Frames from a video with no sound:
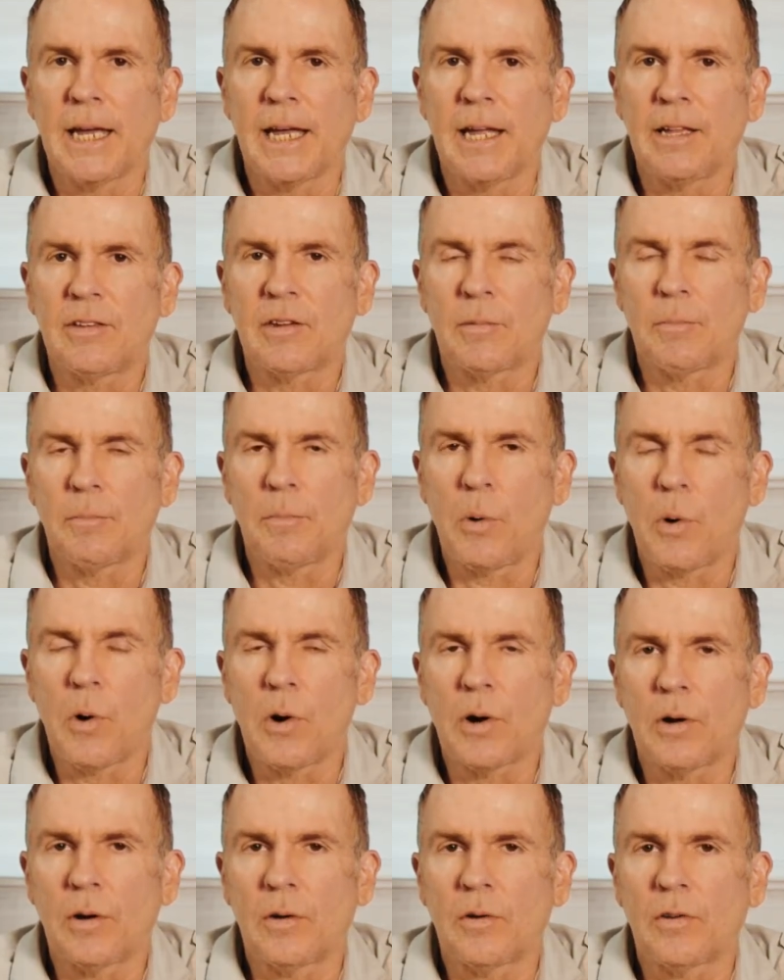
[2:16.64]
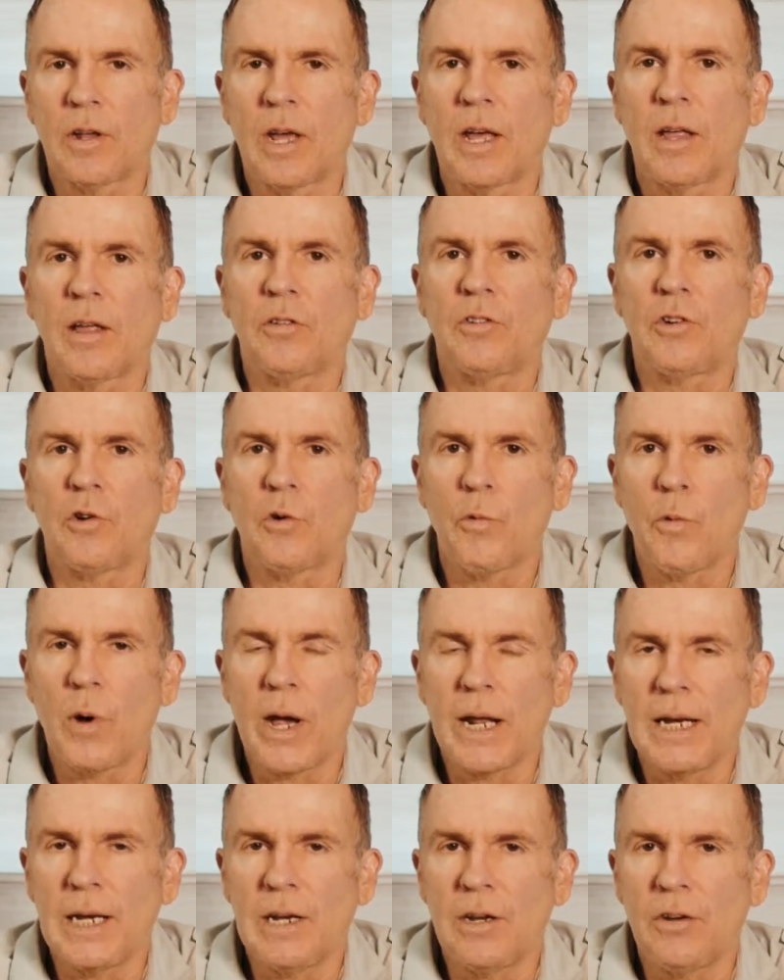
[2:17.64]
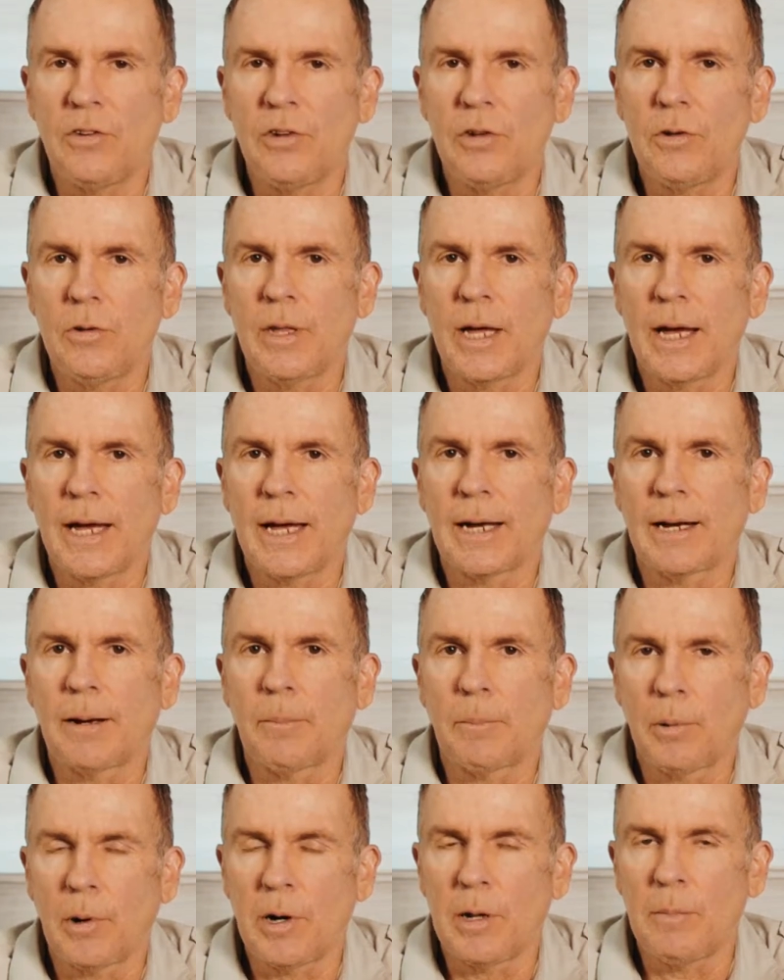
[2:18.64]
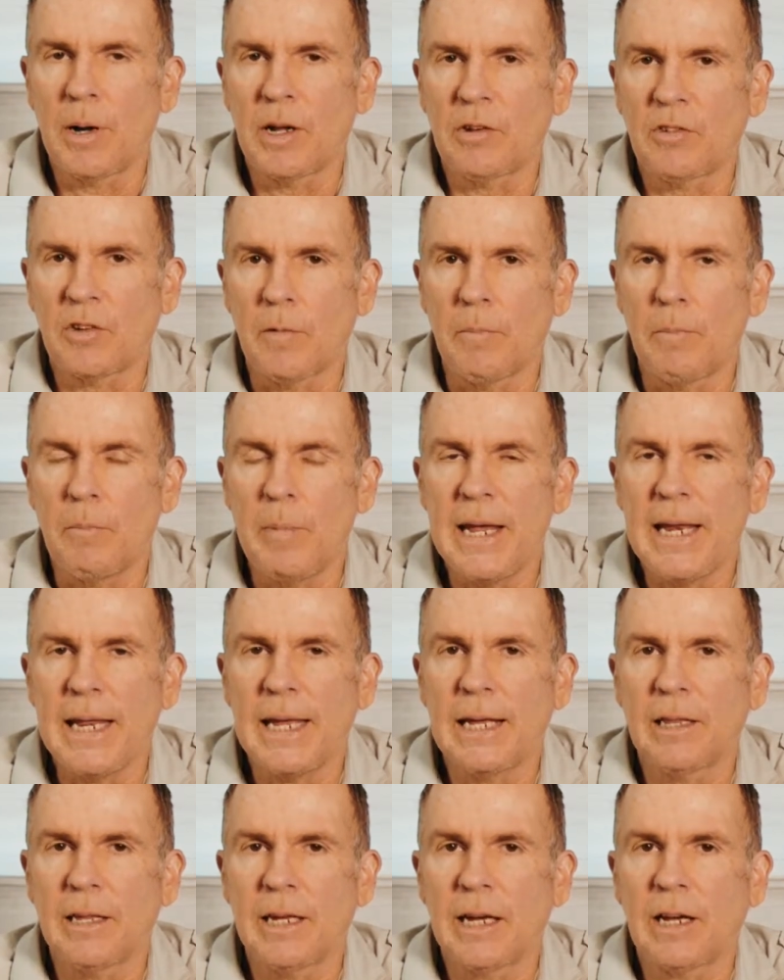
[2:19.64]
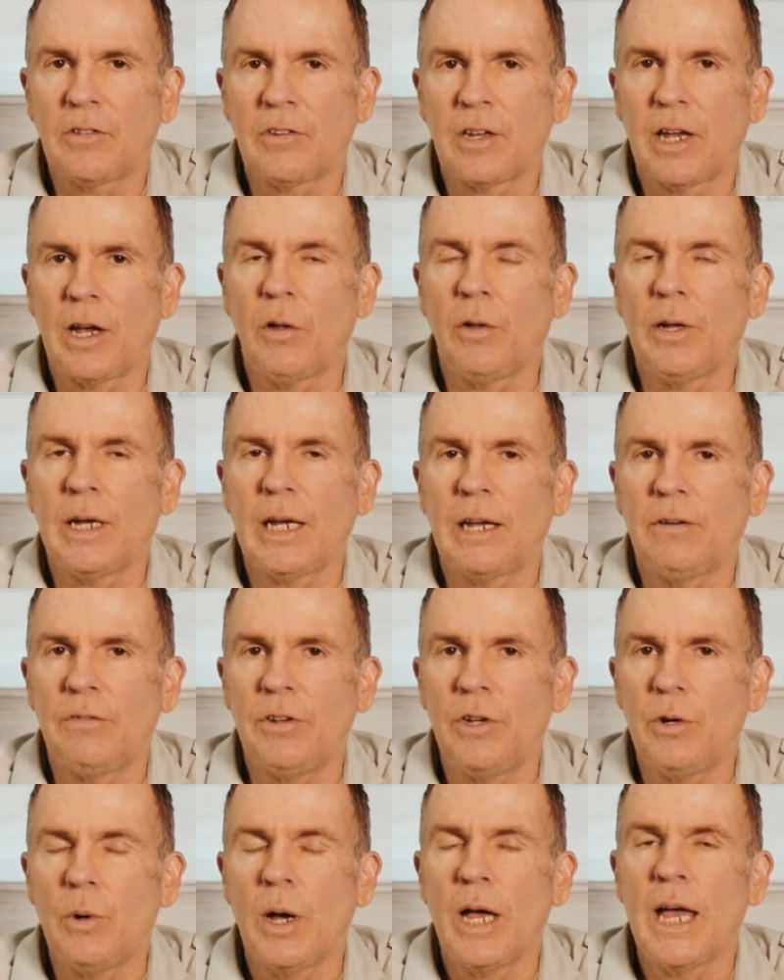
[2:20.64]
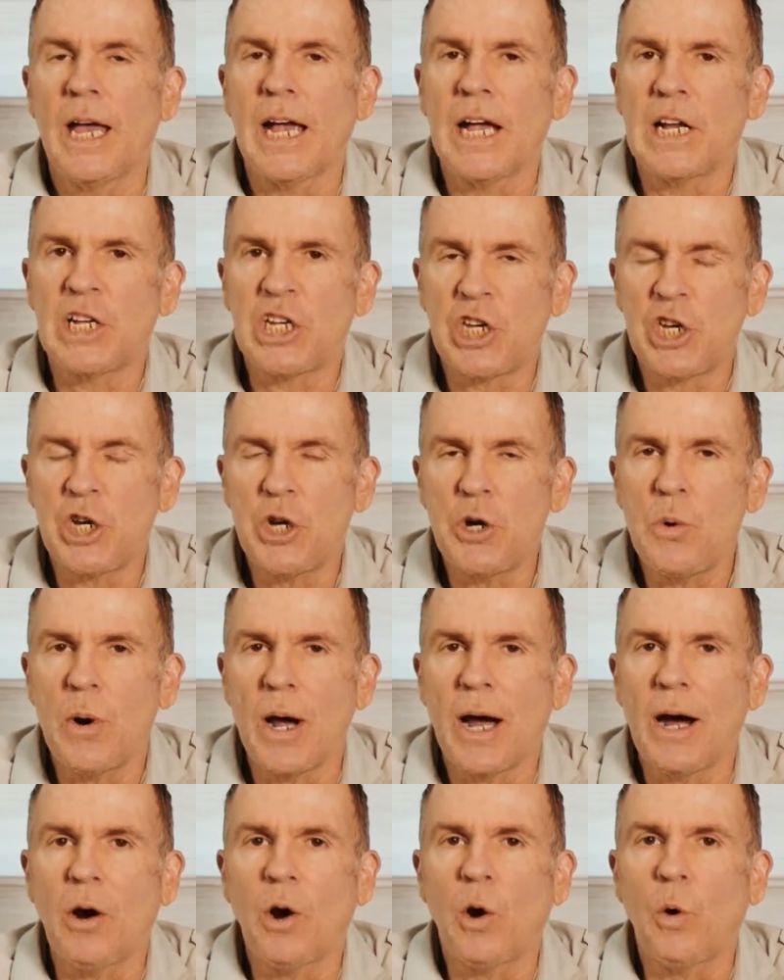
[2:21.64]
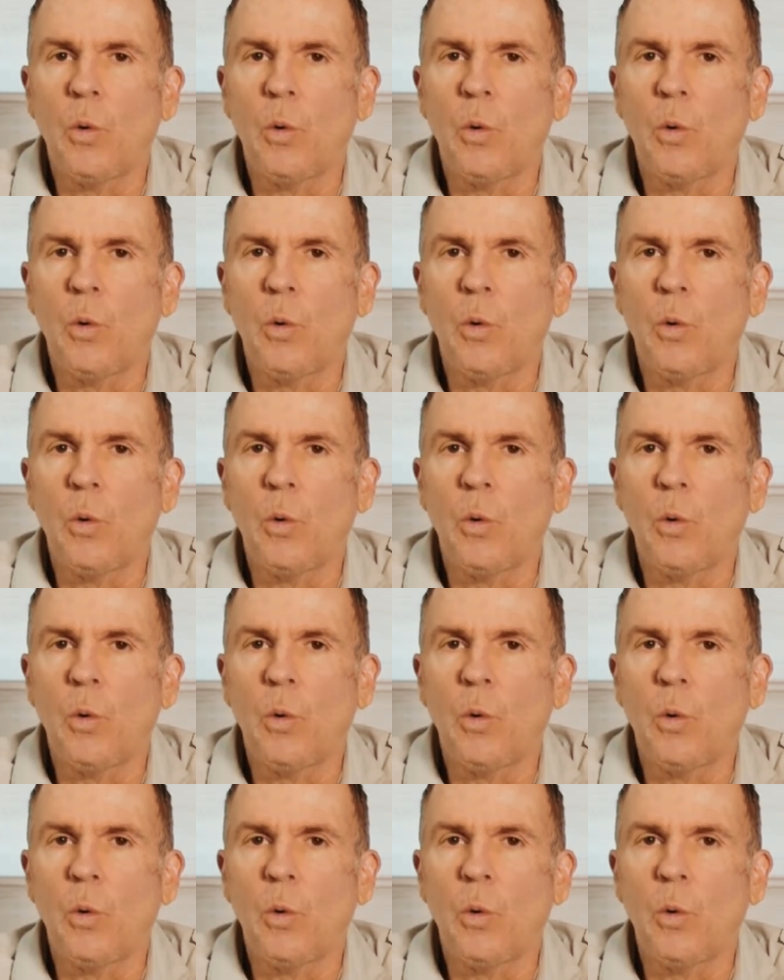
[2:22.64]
it's important that you're ready to do that pretty much immediately, because they only give you a 2-hour